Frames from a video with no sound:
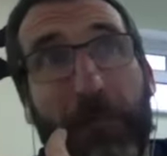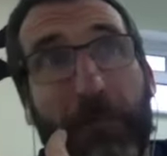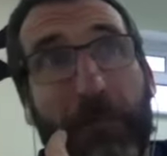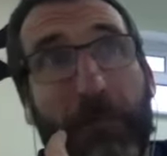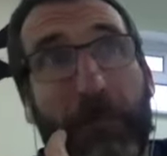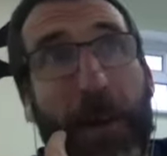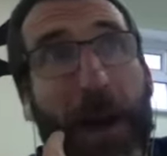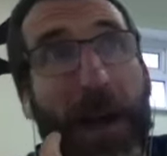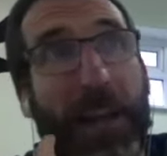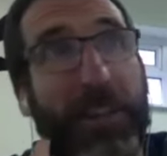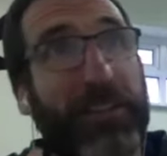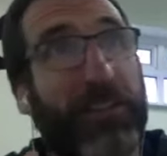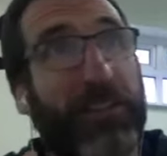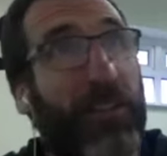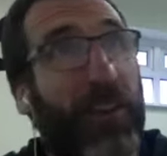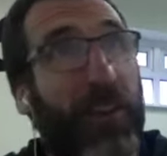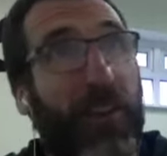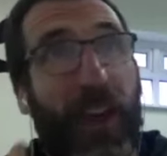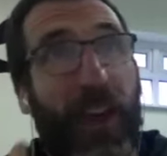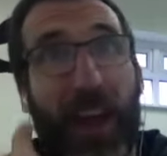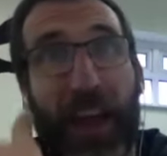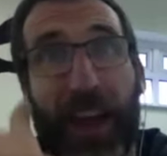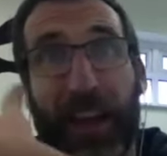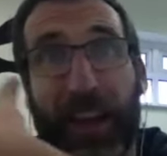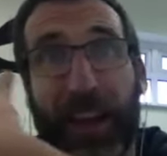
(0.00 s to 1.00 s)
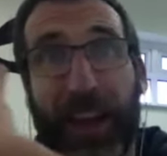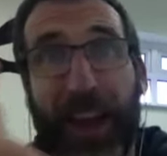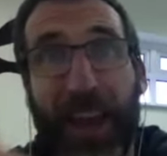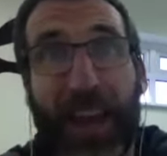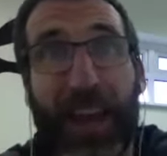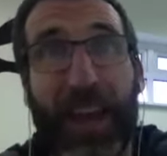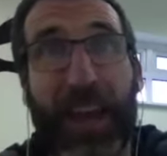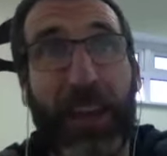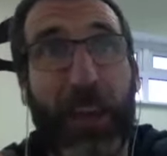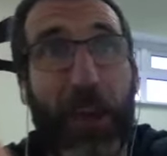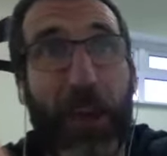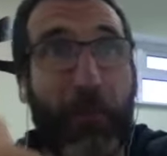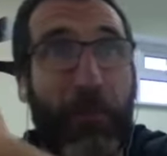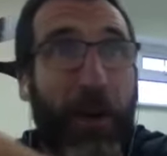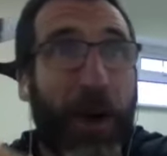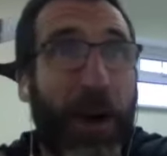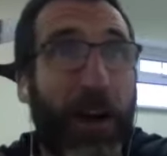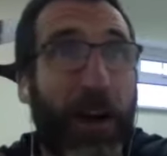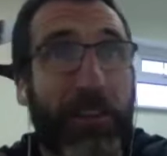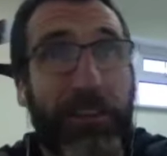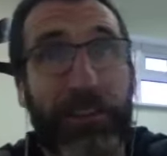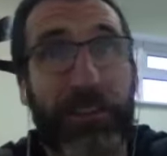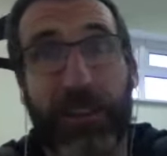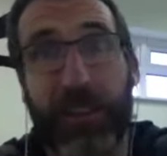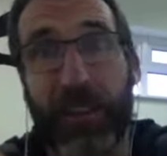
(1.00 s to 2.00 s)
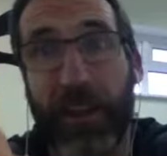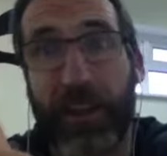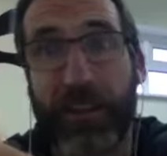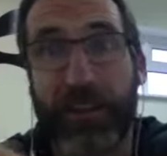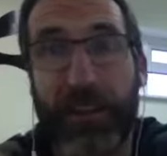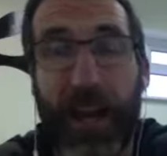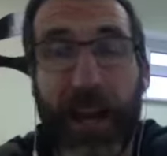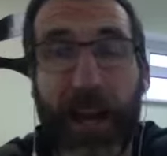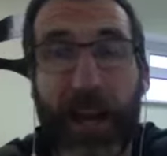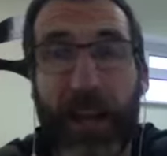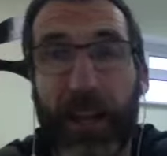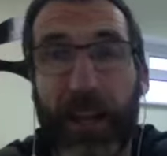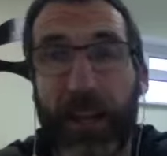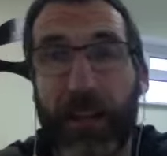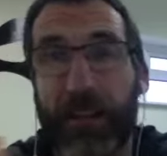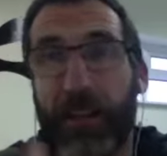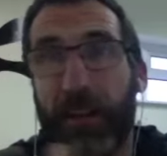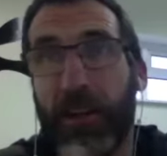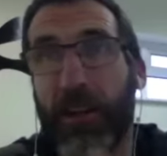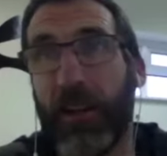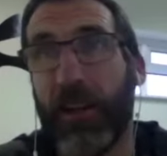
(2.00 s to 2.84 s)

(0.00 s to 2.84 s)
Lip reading: better at their kicking, their passing, their tackling.